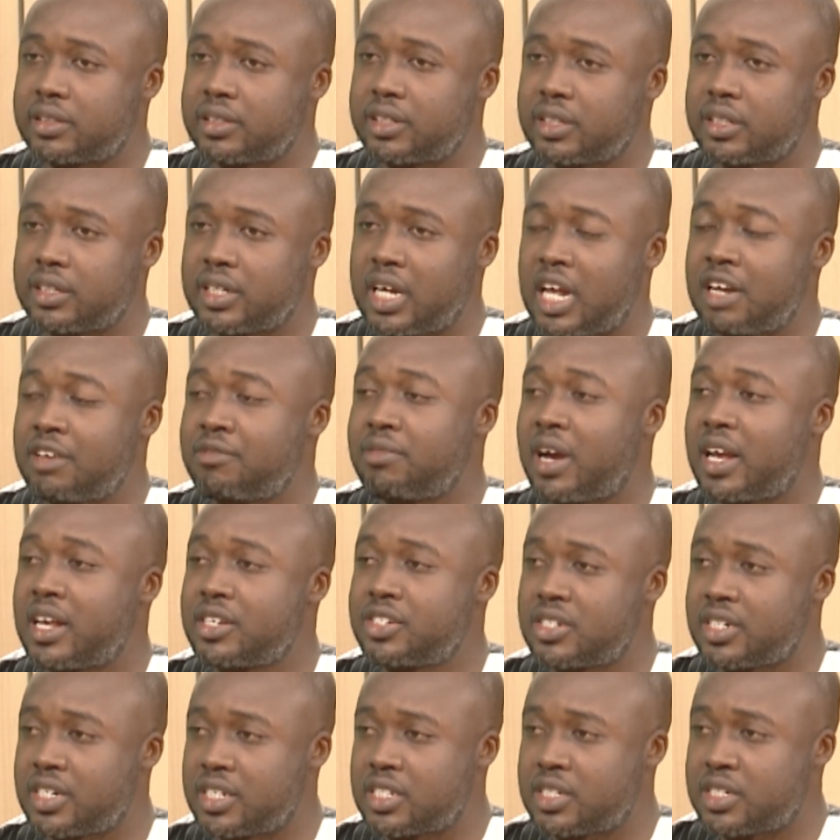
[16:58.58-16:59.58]

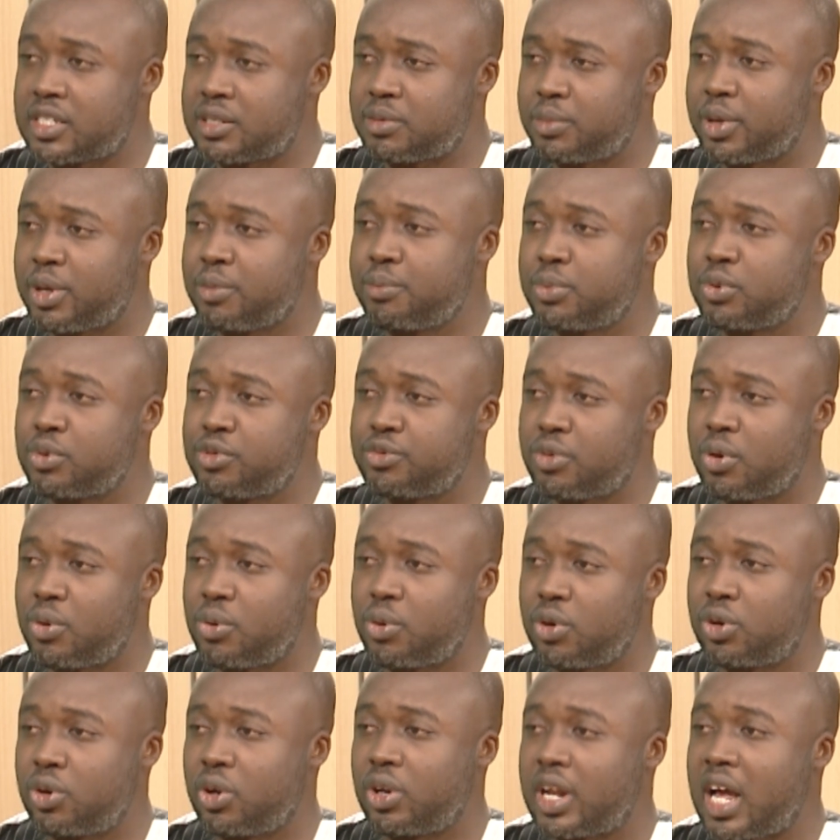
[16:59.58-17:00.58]
advisories being put
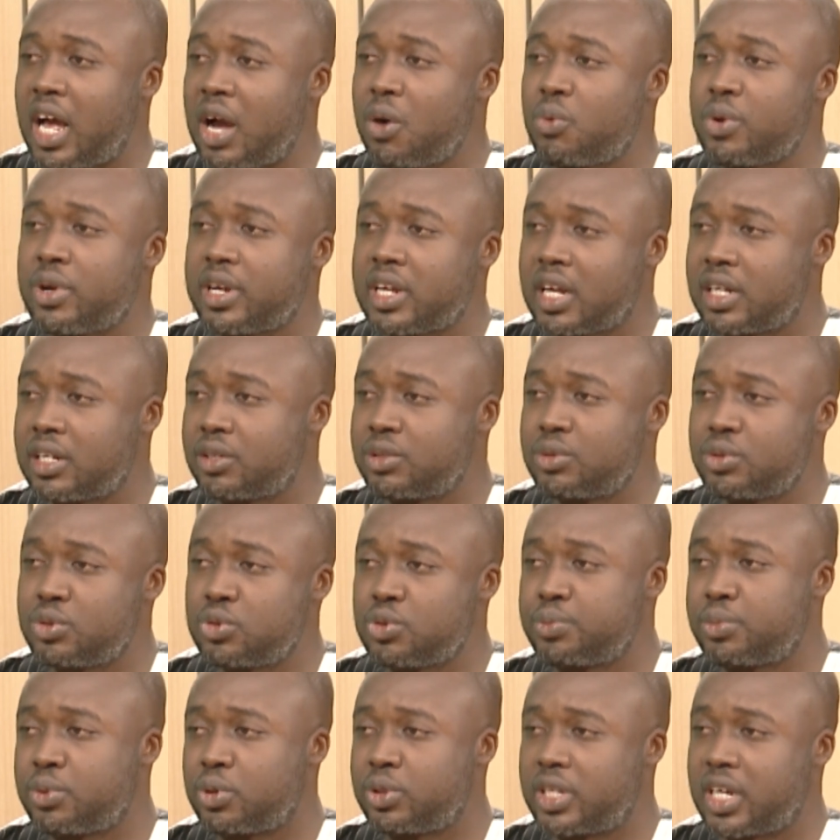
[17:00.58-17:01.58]
forward on how we can do
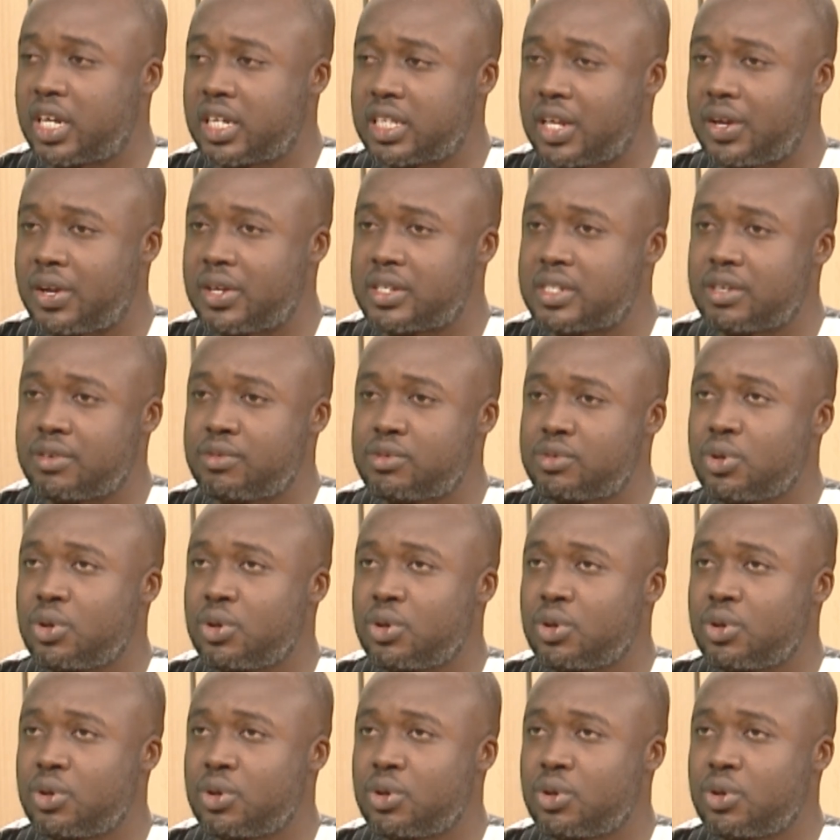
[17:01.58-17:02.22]
to protect ourselves.